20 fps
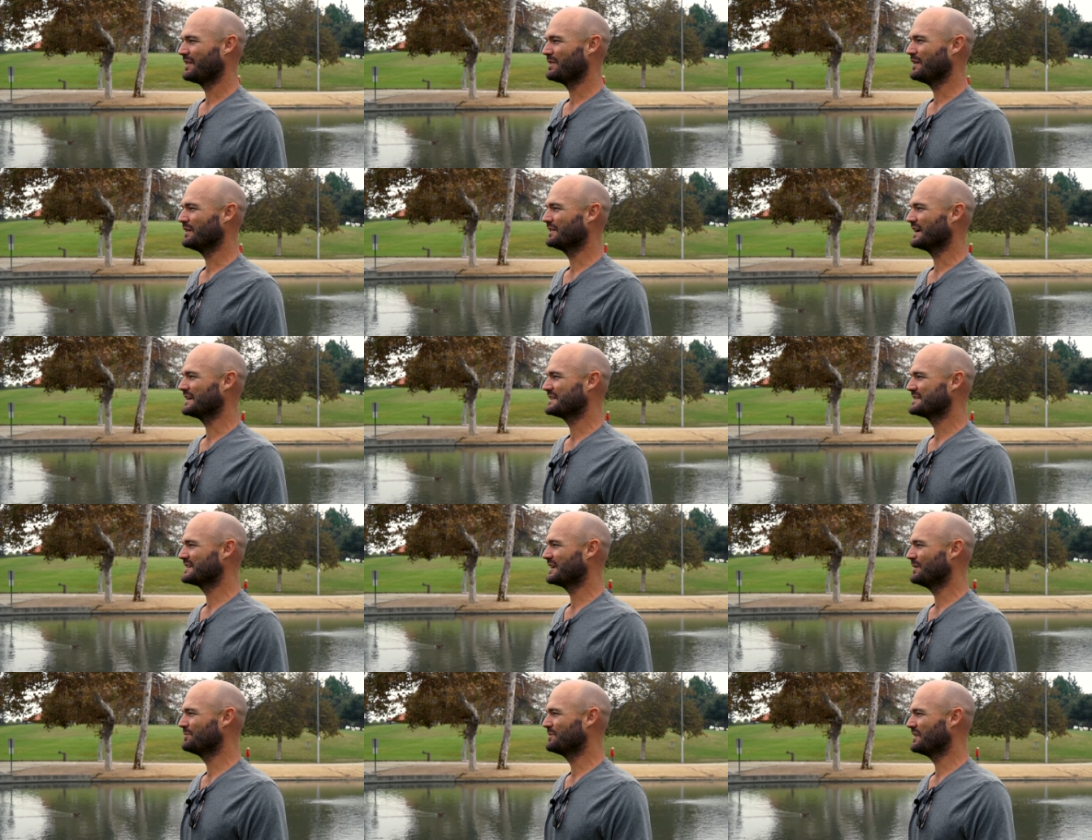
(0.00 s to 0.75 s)
I think
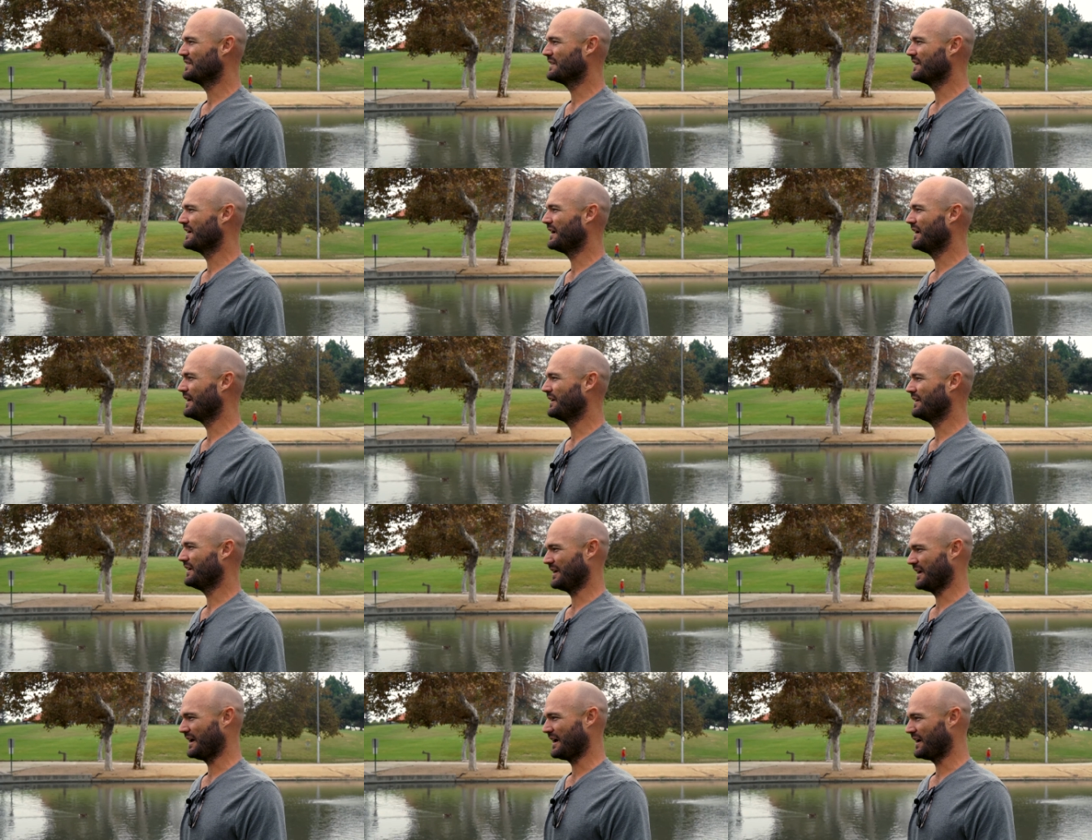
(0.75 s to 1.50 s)
that's something that,
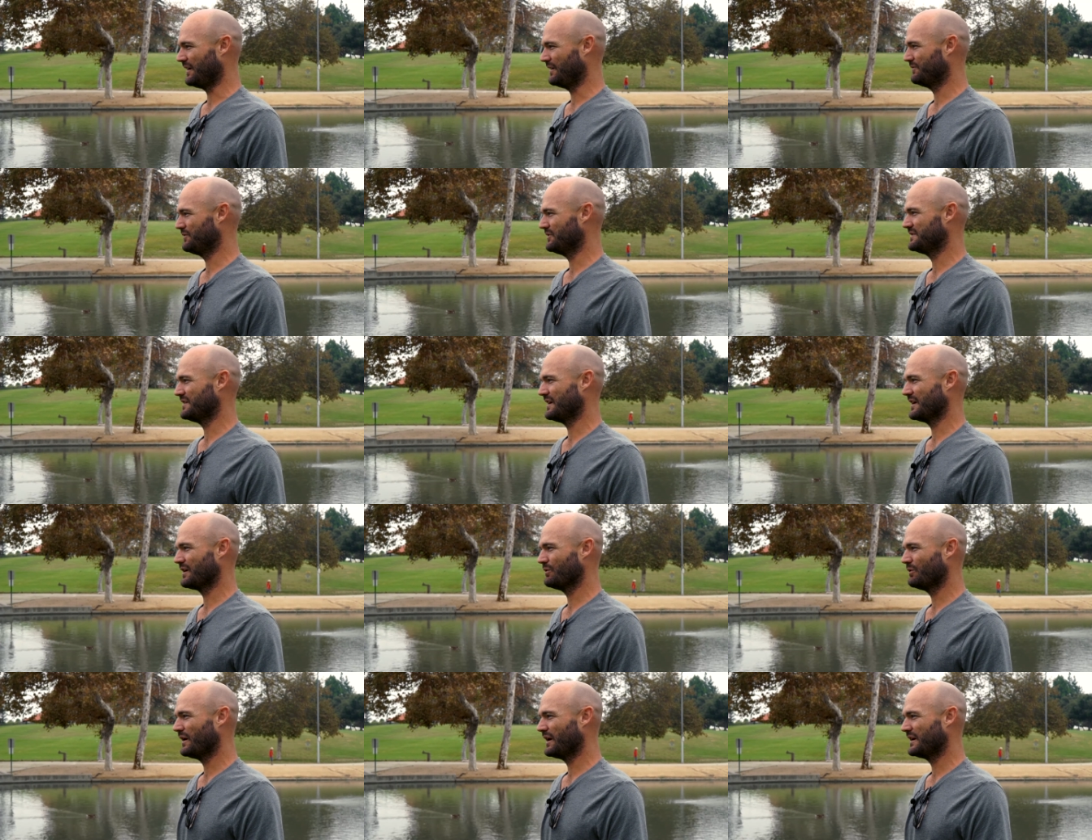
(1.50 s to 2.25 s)
again, if you
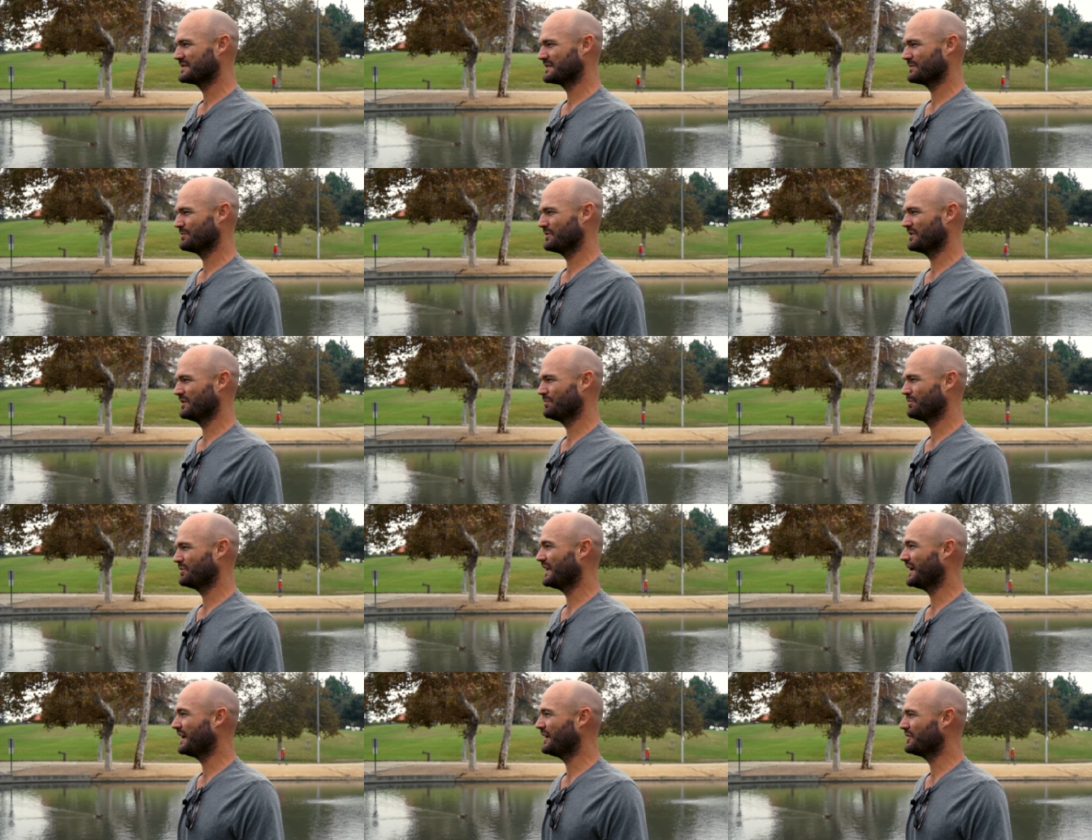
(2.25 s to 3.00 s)
take away some of the
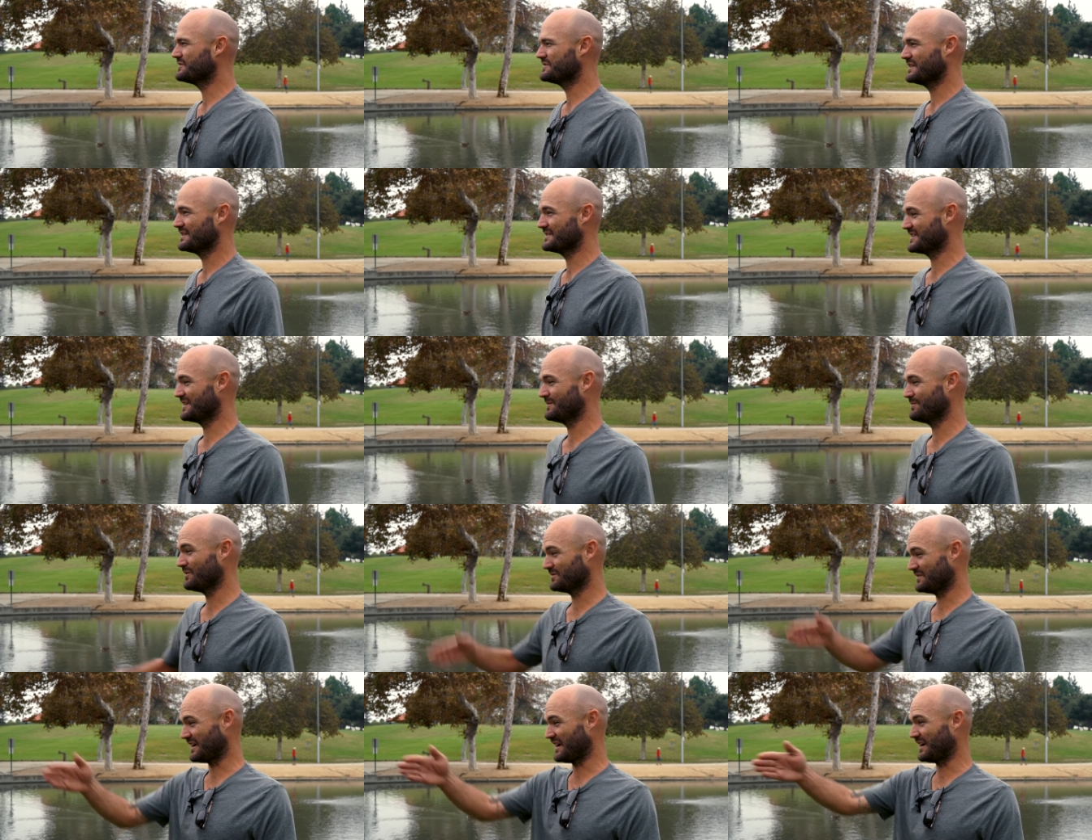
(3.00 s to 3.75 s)
players that
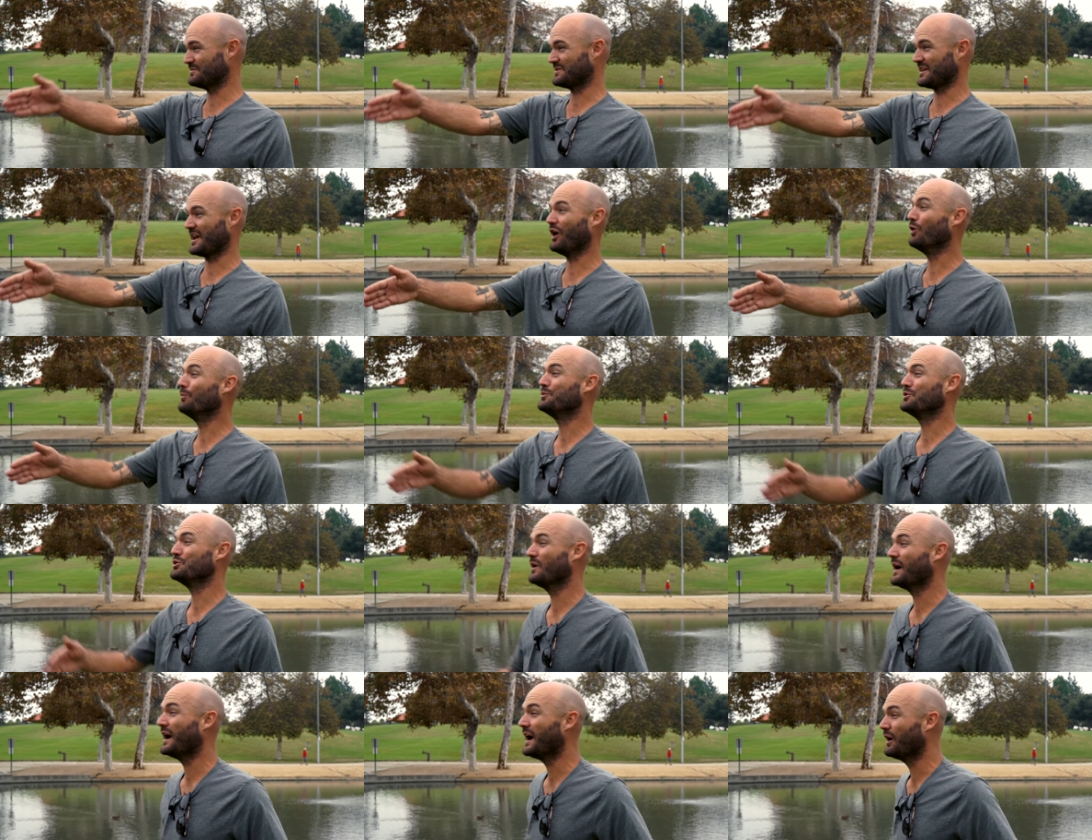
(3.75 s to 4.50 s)
sometimes
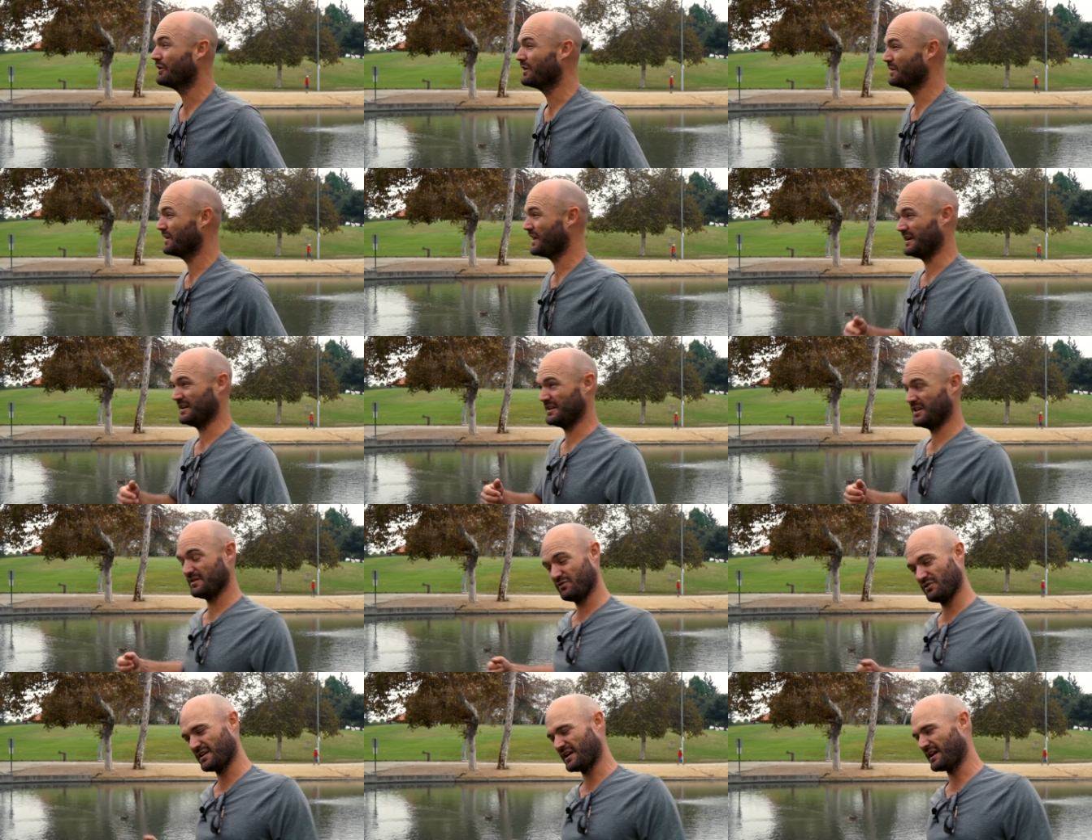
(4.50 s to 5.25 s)
help you out and
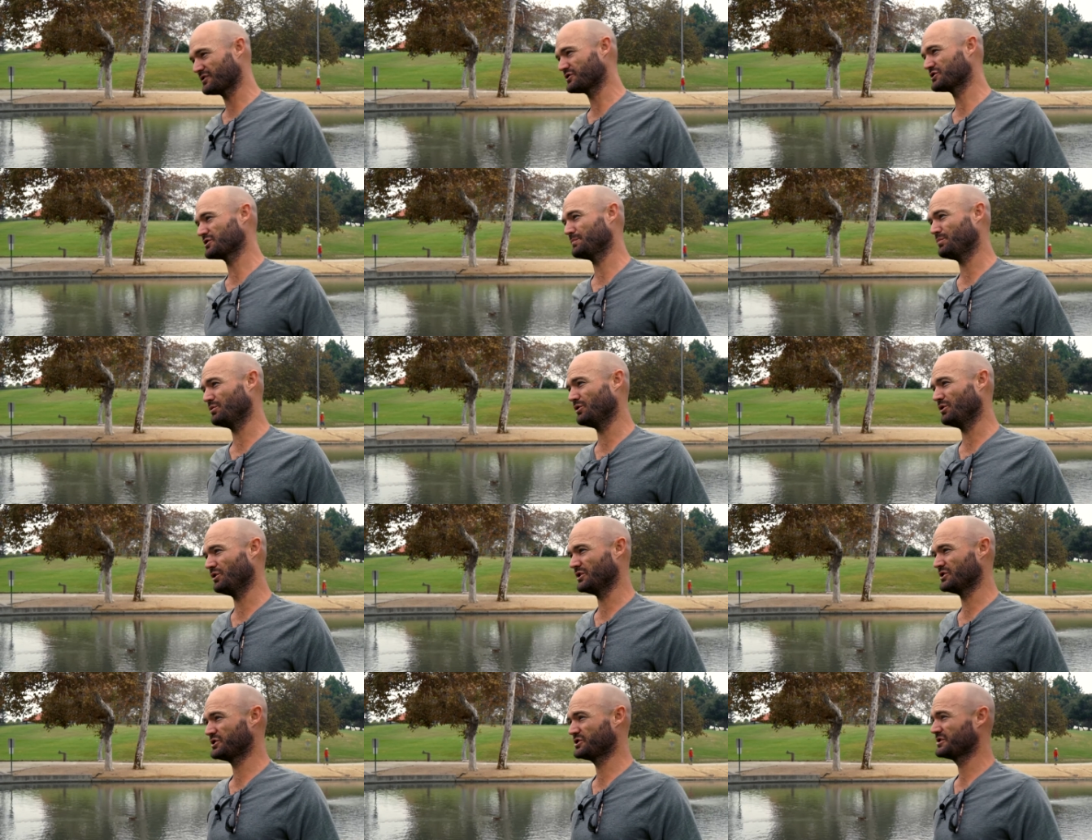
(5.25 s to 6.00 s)
give you that extra
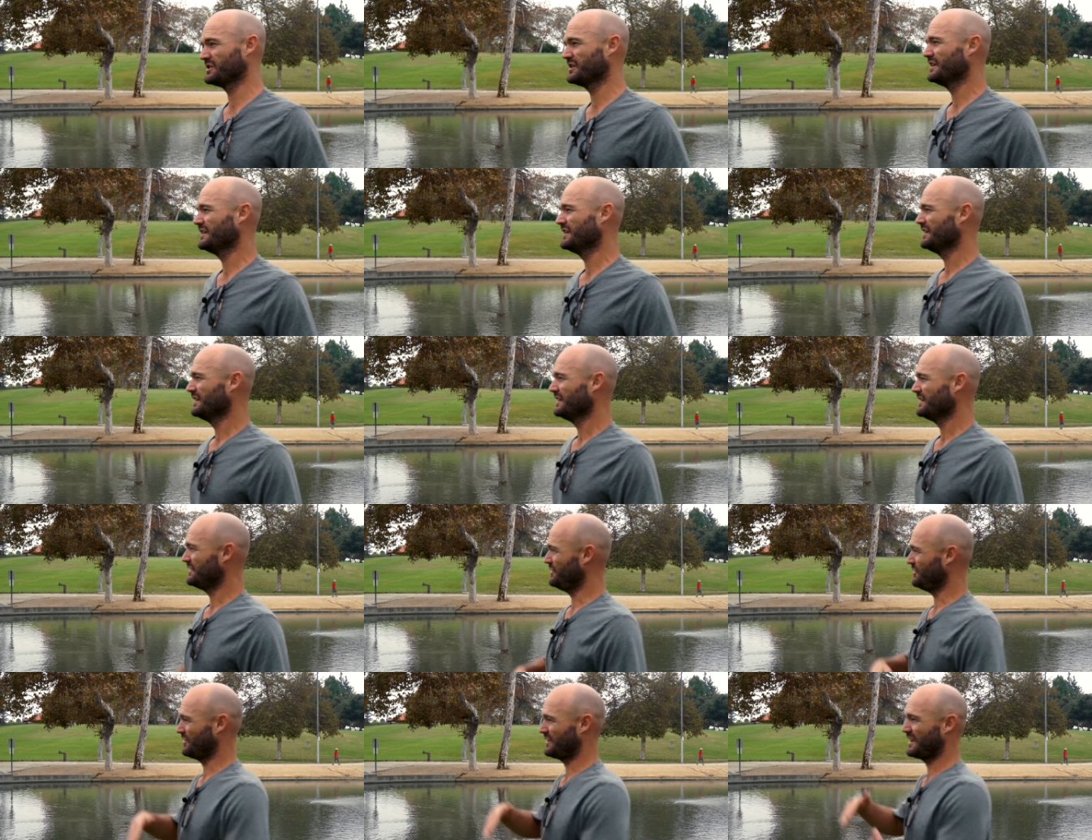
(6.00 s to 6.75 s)
push,
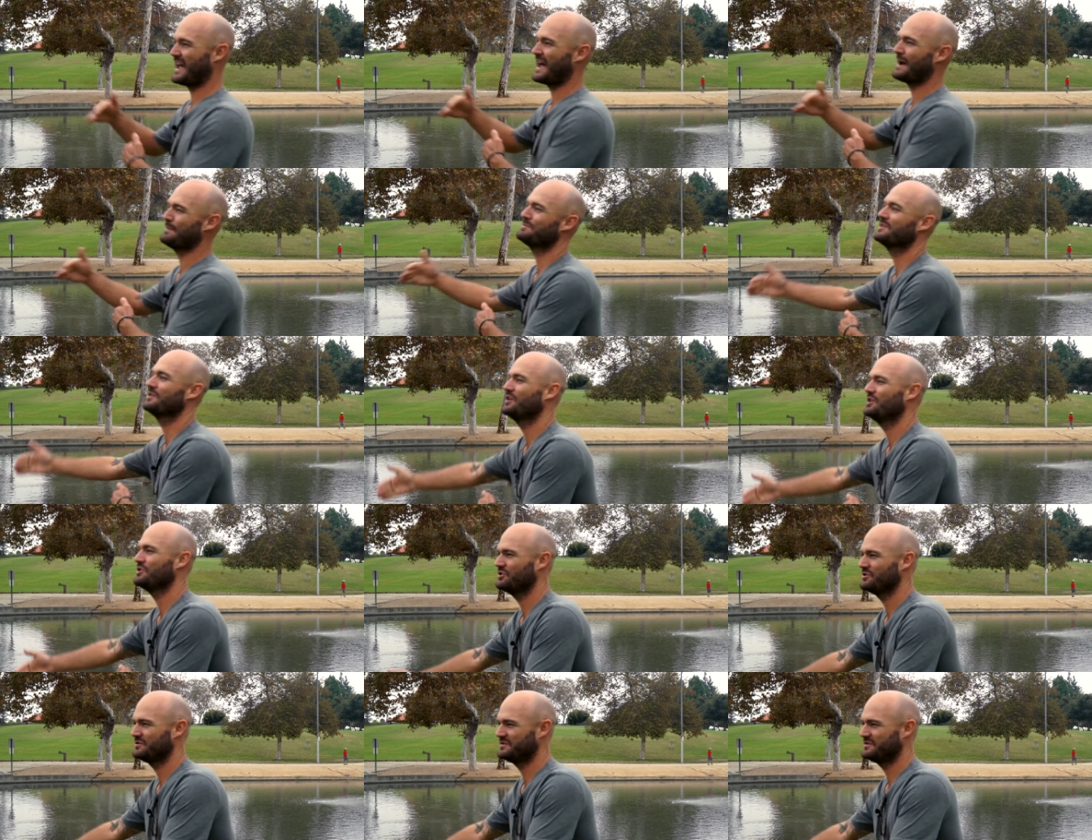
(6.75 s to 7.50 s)
your captain on your